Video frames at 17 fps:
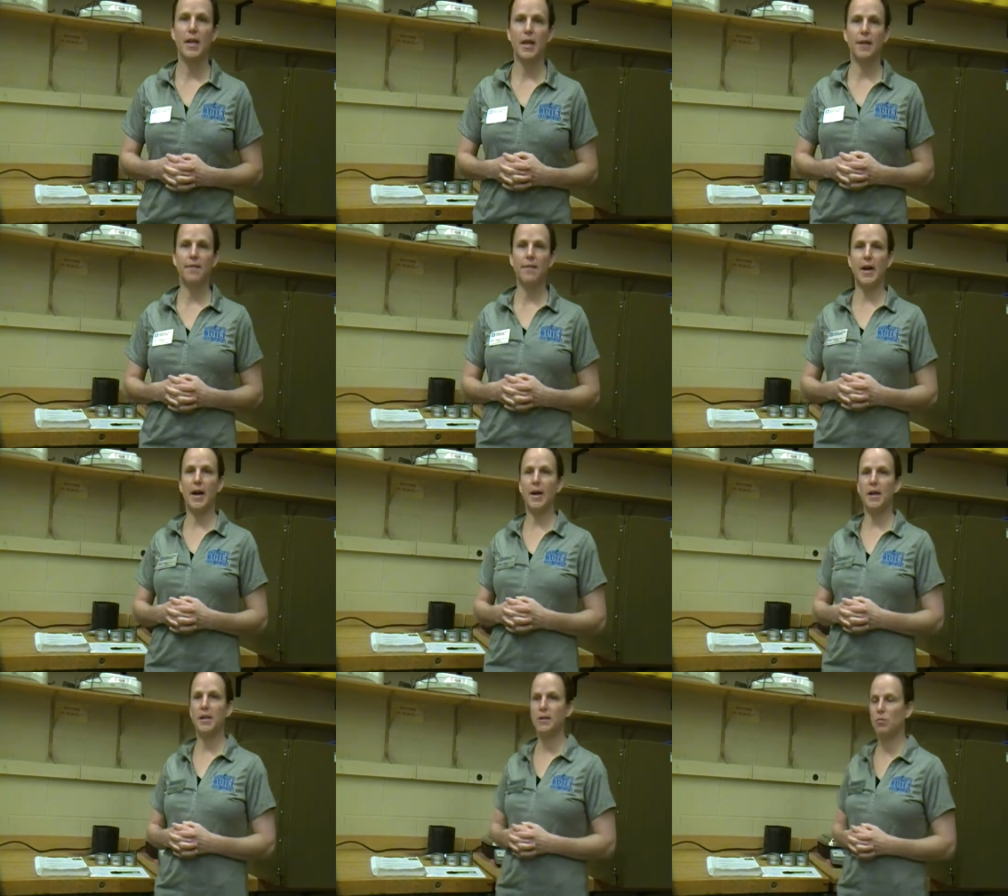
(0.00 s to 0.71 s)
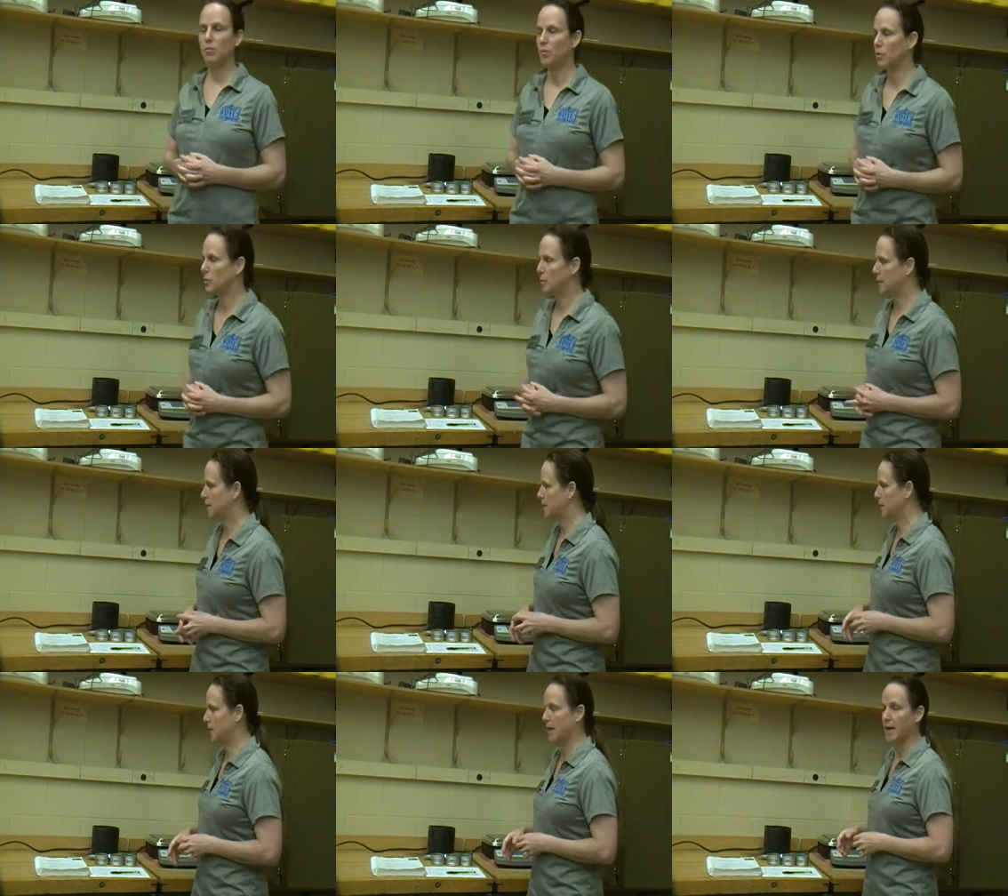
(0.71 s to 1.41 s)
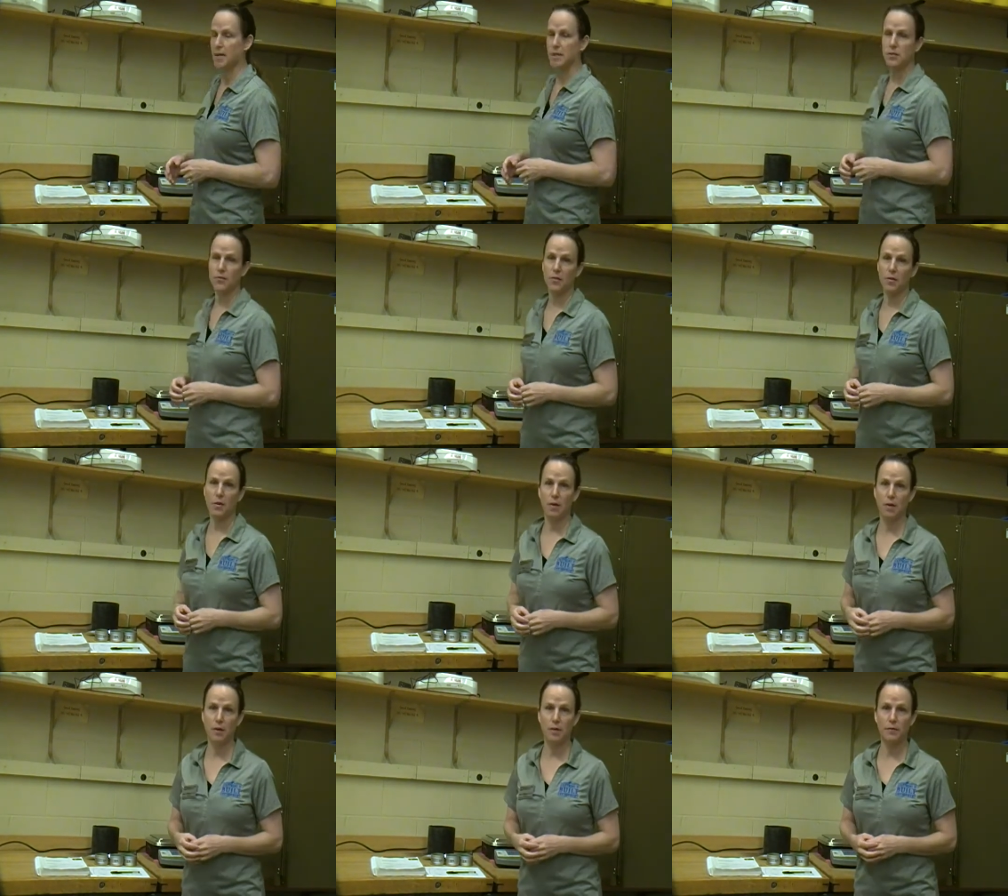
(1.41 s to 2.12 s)
and that will be the case
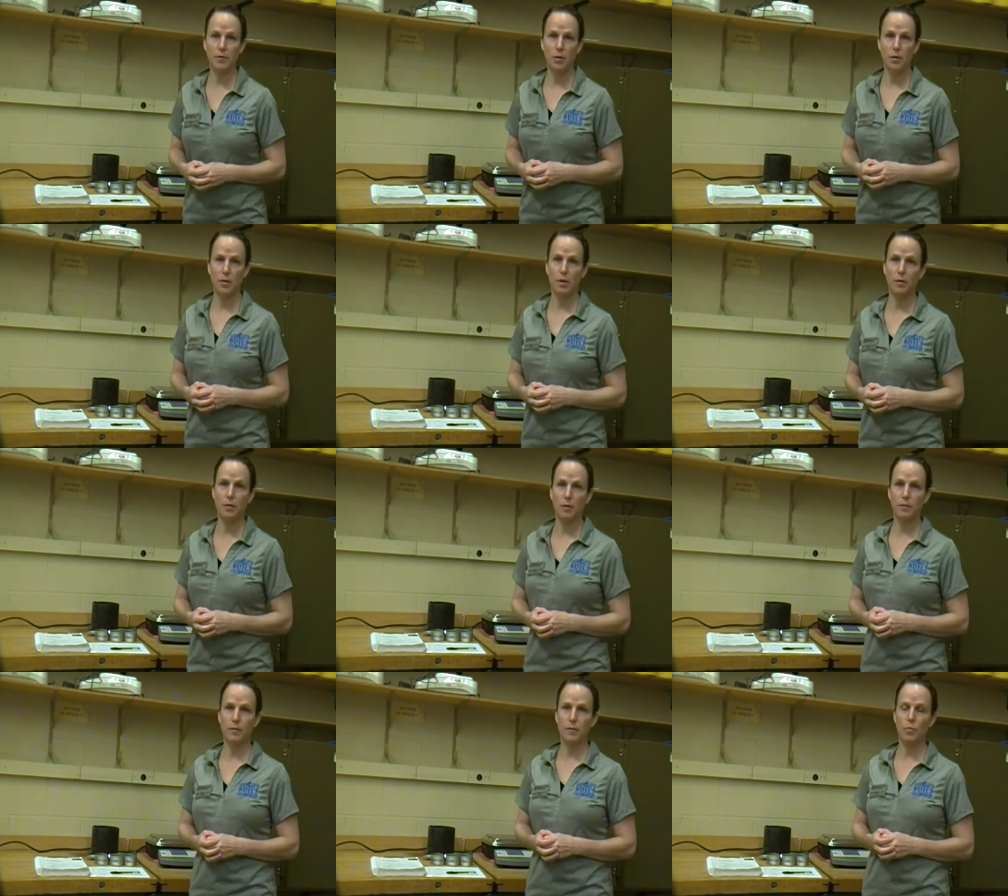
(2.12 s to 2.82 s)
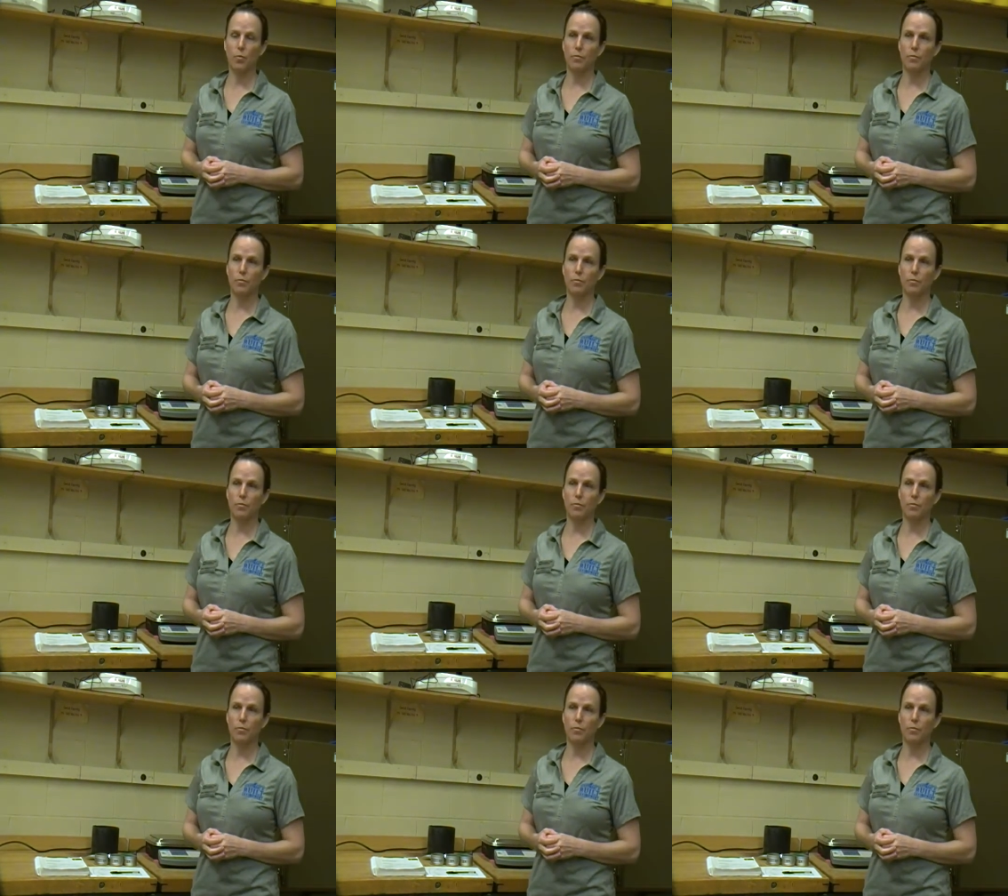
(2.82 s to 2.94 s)
for all of your